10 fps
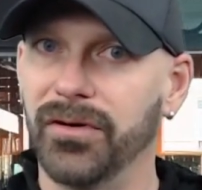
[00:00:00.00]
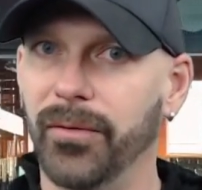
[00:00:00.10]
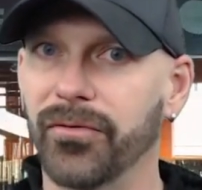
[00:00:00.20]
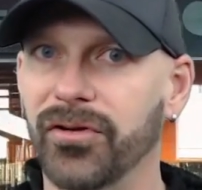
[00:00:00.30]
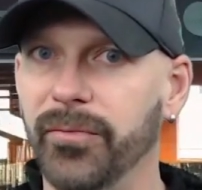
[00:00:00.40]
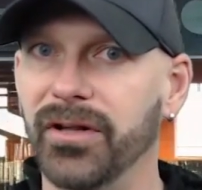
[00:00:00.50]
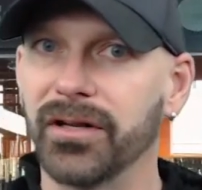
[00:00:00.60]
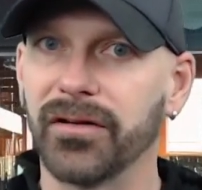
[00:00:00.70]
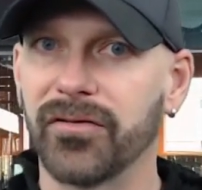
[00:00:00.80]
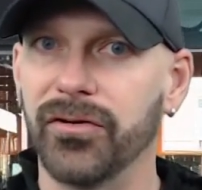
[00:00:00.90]
numbers could be a
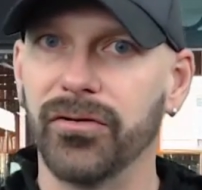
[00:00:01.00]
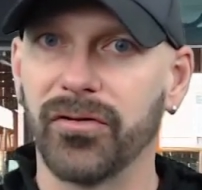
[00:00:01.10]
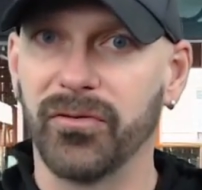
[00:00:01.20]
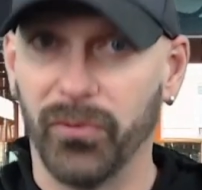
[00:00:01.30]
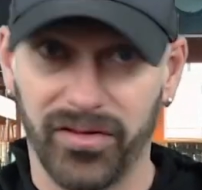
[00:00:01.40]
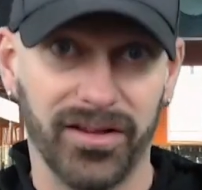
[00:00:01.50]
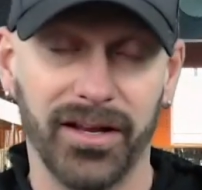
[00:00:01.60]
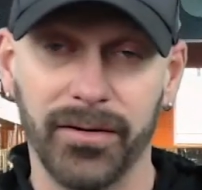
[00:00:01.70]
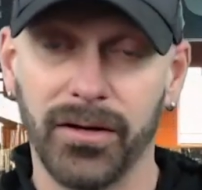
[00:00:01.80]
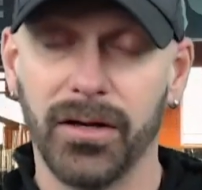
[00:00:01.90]
little skewed once
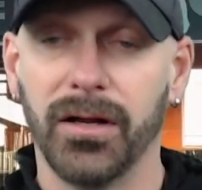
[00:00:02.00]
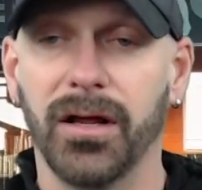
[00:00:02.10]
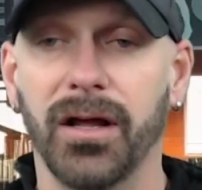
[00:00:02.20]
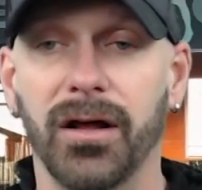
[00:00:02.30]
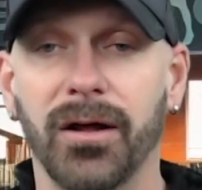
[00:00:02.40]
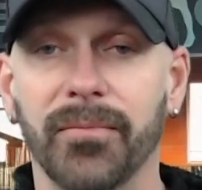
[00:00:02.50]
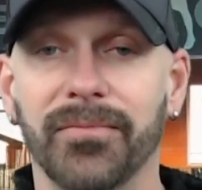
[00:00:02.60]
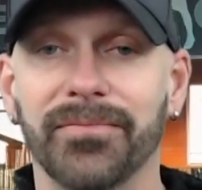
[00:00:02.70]
again. Um,